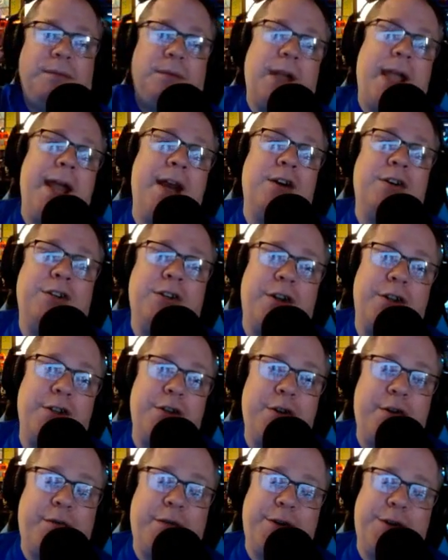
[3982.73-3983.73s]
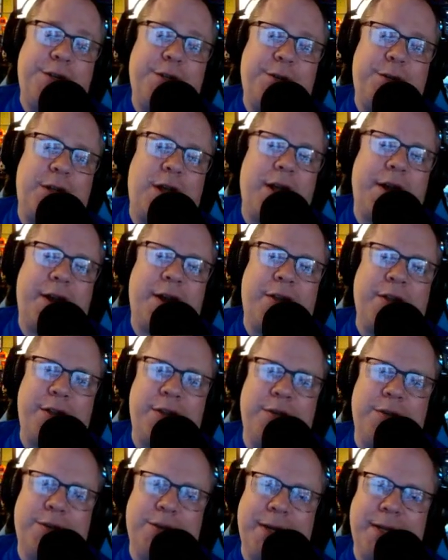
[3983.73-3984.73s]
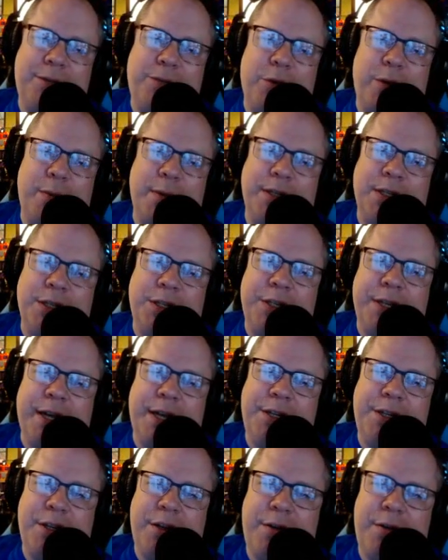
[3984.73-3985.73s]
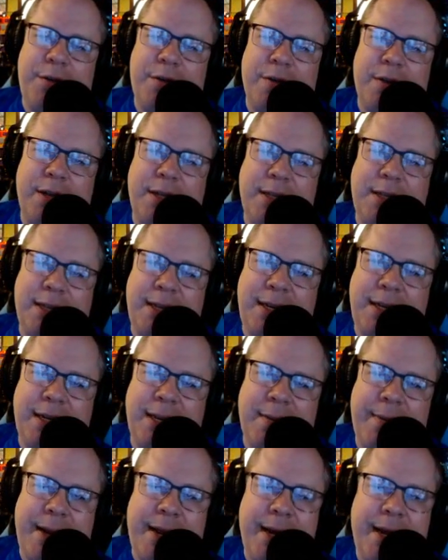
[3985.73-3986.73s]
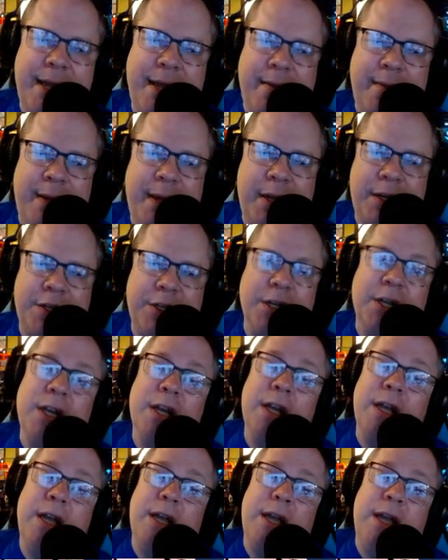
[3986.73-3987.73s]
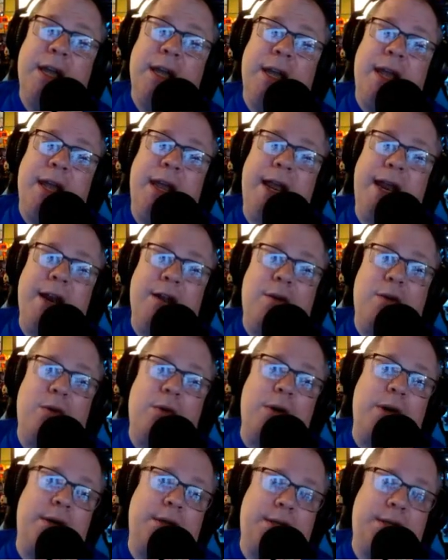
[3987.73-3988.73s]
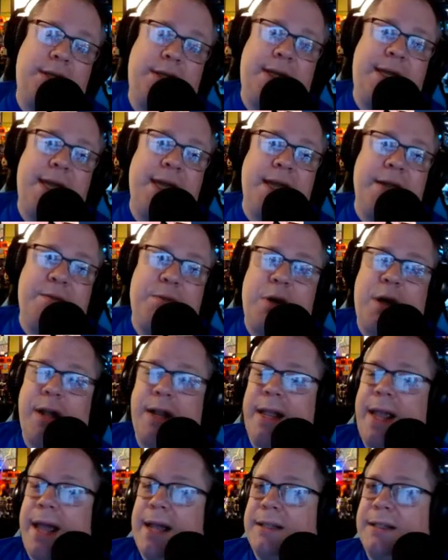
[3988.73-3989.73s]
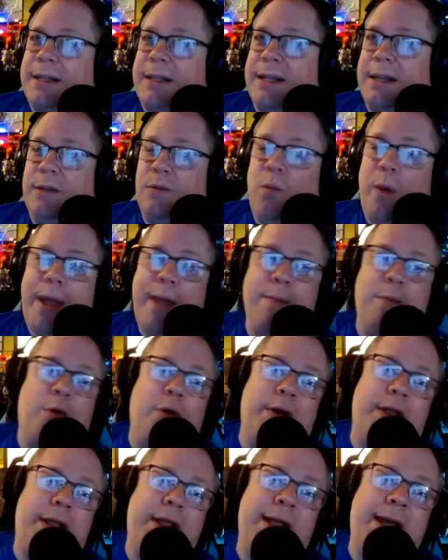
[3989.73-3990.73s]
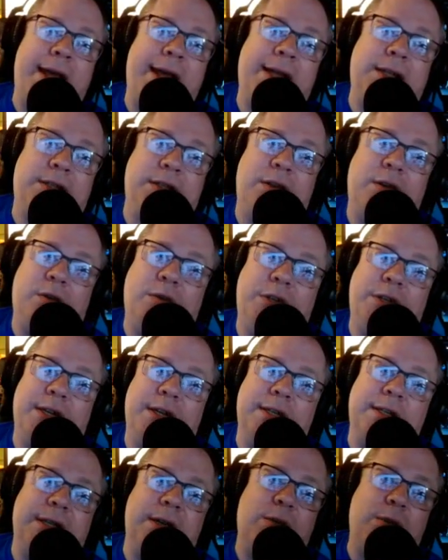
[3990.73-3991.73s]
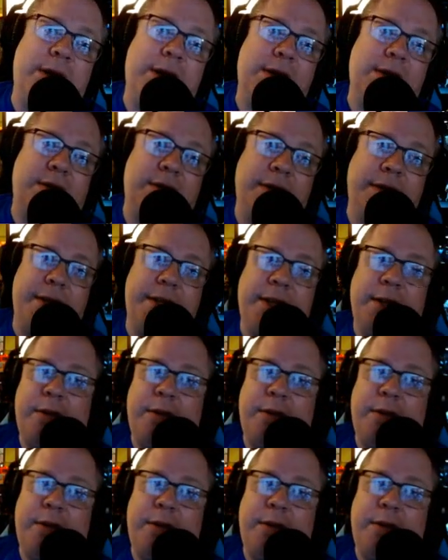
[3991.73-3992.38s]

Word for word: Energon Universe, talking all the new Transformers and G.I. Joe content coming out of Image. And of course, the king of podcasting does way more than that. So, Justin, what else are you doing?